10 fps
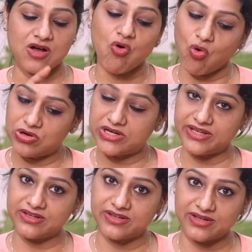
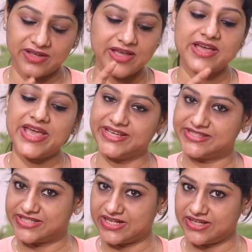holding,
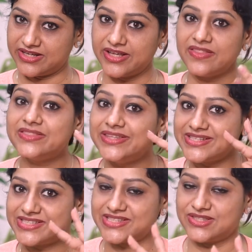exhaling.
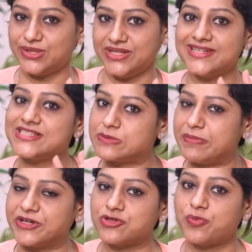These three
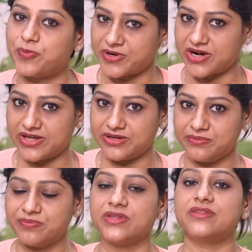aspects of
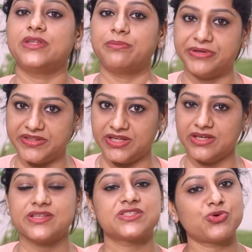pranayam, the
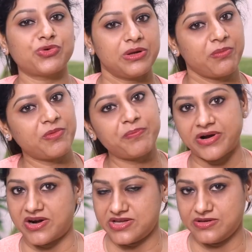breathing is known as
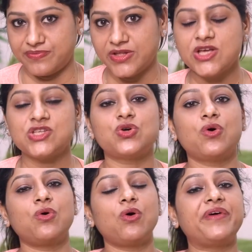pranayam.
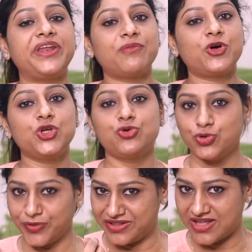So whenever you
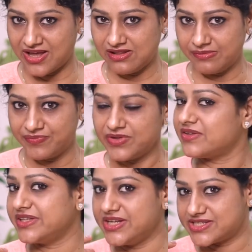do inhale,
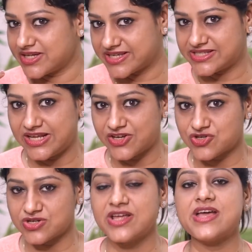there is an
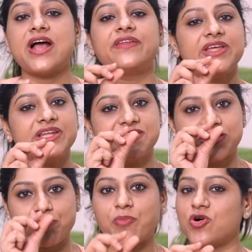exhalation and there is
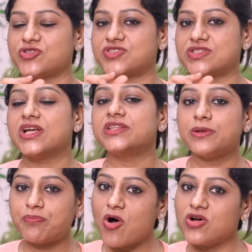a pause.
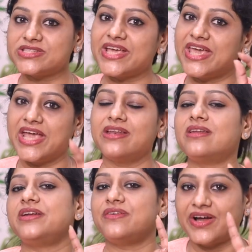The pause again
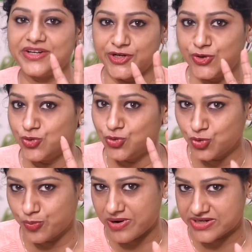divided into
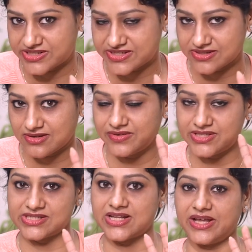two parts, which
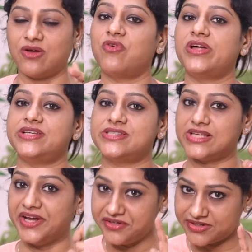is like one
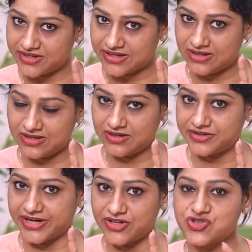is internal
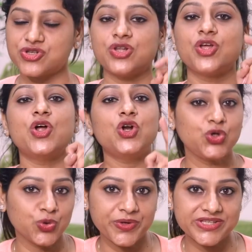retention,
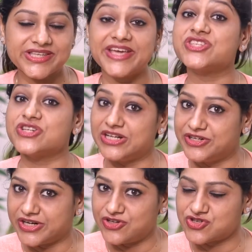two is external
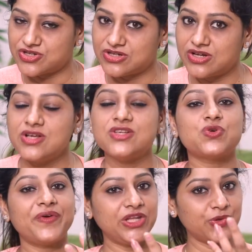retention.
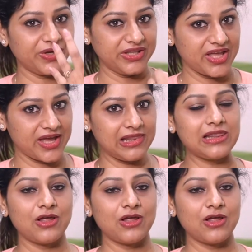So when you inhale,